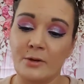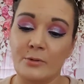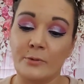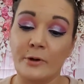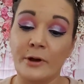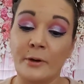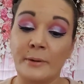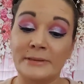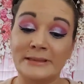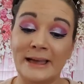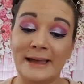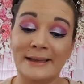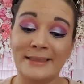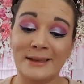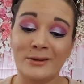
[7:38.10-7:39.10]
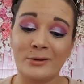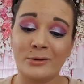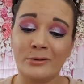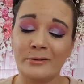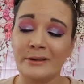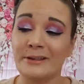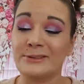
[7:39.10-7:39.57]
Royal and
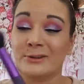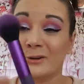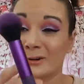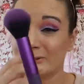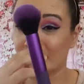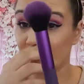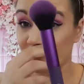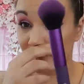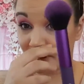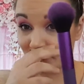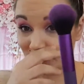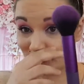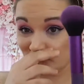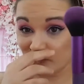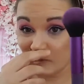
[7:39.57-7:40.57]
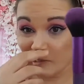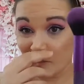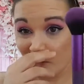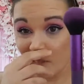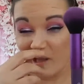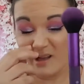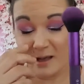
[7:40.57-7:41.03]
Langnickel. It's contour brush.
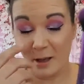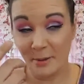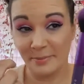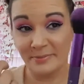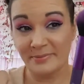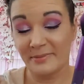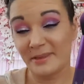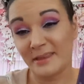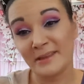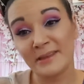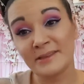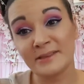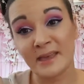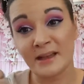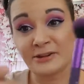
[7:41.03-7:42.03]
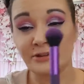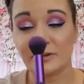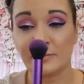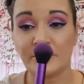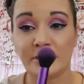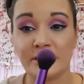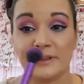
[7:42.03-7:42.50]
It is actually
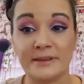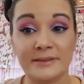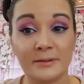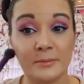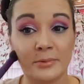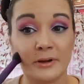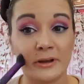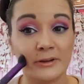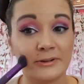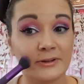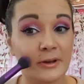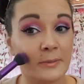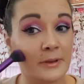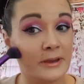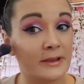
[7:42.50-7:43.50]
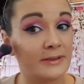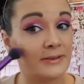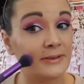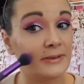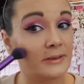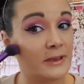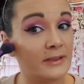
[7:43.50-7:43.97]
a pretty decent brush. I mean,
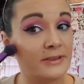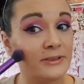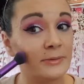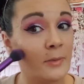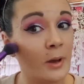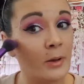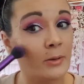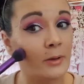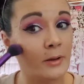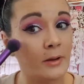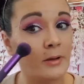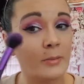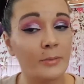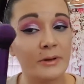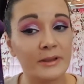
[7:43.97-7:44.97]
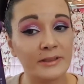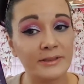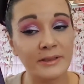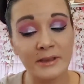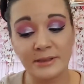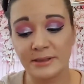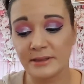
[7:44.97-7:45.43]
it's smaller, but it's
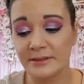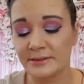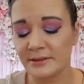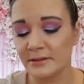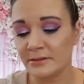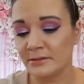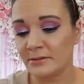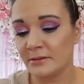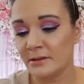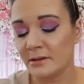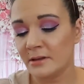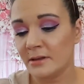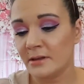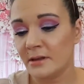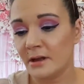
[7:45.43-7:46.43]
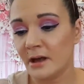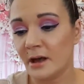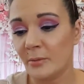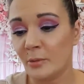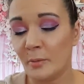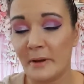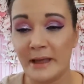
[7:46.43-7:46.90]
like decent.
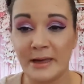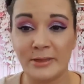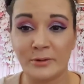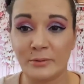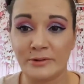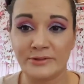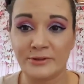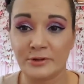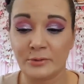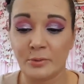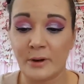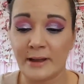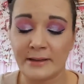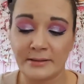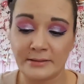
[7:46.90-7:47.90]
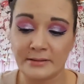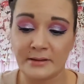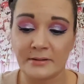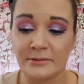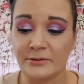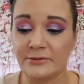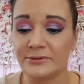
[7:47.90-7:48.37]
When my other ones are wet,
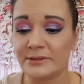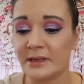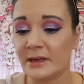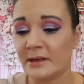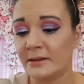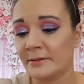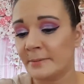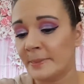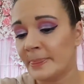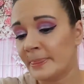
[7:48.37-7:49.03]
I'll use that.